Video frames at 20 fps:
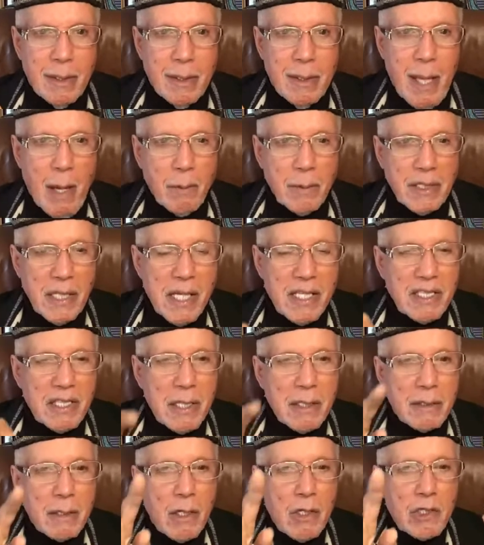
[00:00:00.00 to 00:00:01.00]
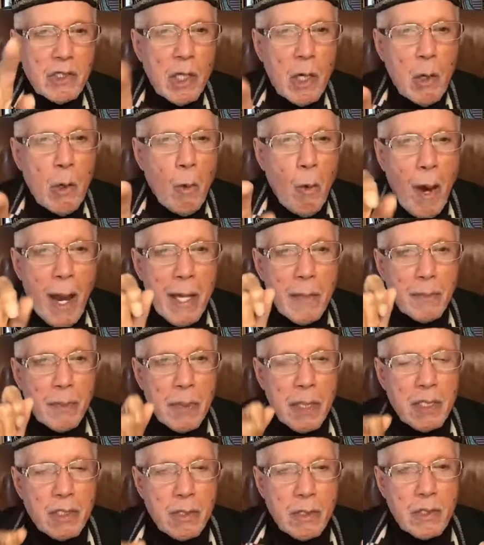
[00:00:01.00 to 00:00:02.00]
And when they sent those old white
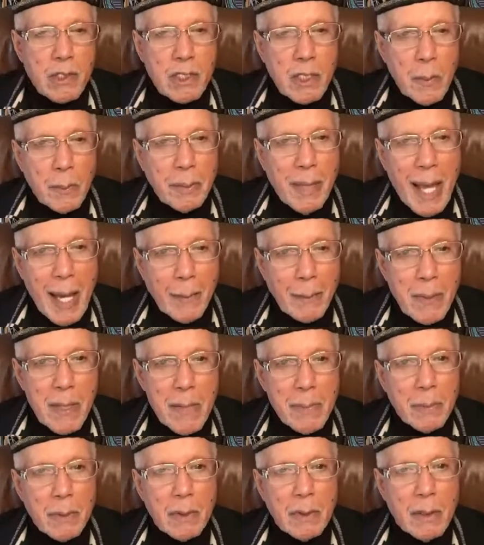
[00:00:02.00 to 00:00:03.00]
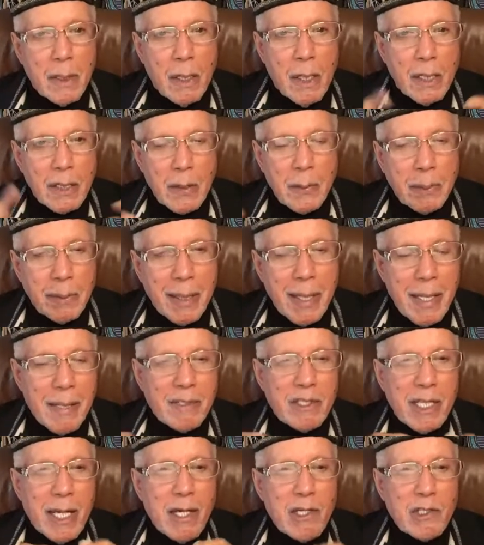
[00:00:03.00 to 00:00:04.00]
preachers to black people on the
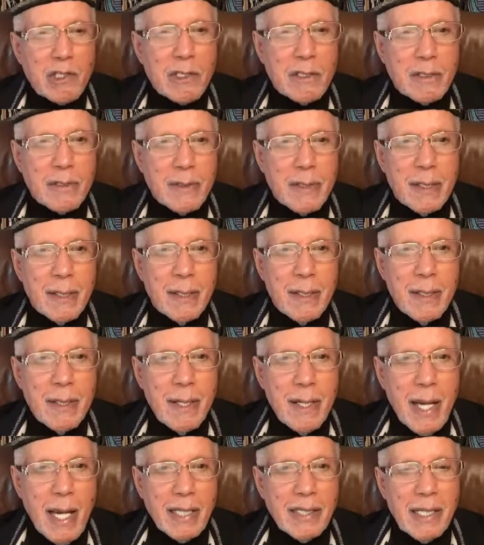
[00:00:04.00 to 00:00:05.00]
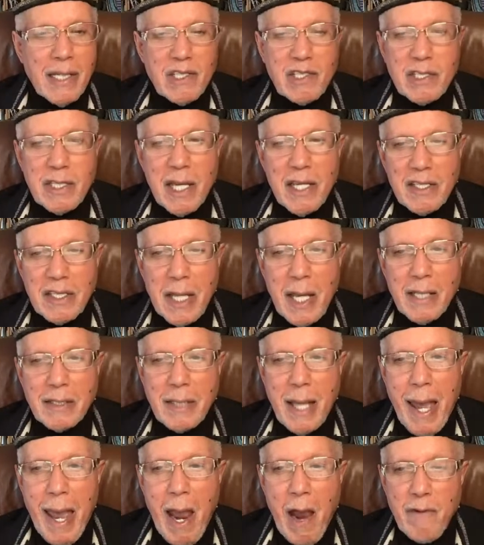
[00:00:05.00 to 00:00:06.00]
plantation, and they said that,
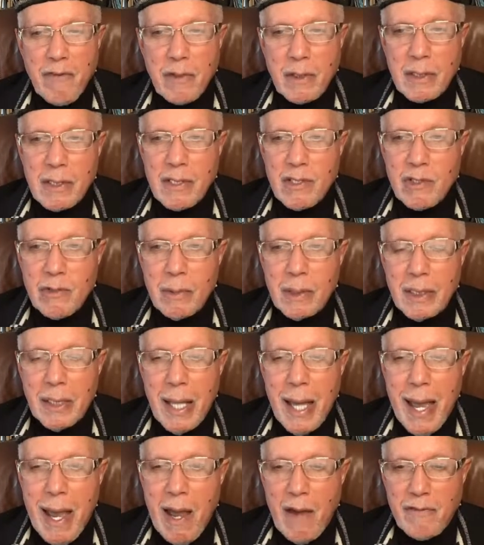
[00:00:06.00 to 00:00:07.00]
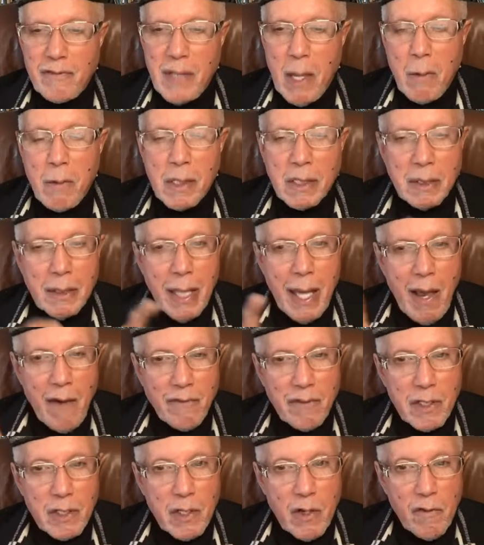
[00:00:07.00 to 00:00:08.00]
the Africans would laugh. They wouldn't
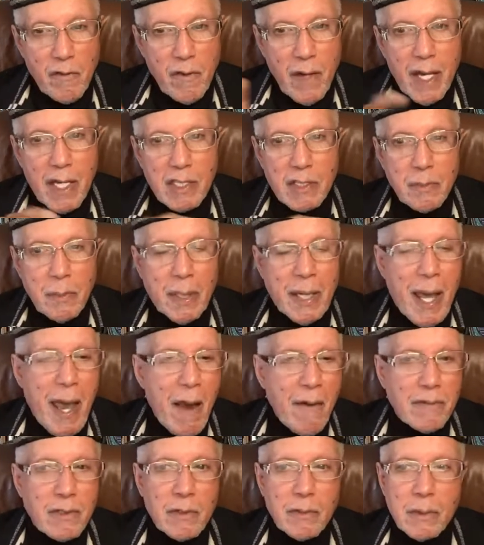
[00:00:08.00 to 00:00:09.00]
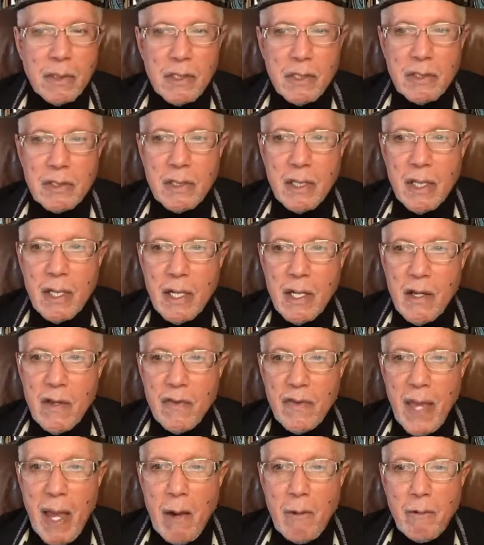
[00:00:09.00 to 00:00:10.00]
laugh in their face, but afterwards,
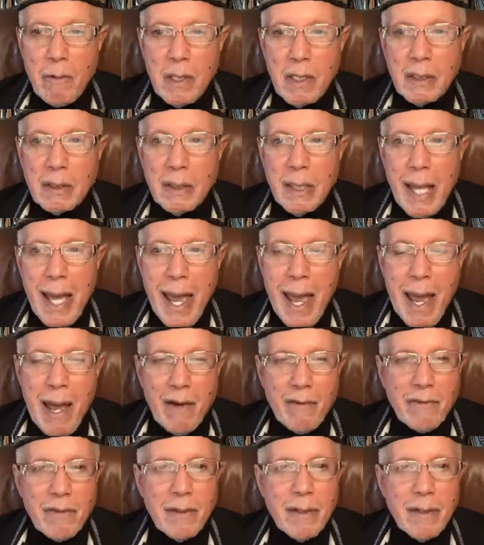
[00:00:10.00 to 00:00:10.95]
they would laugh.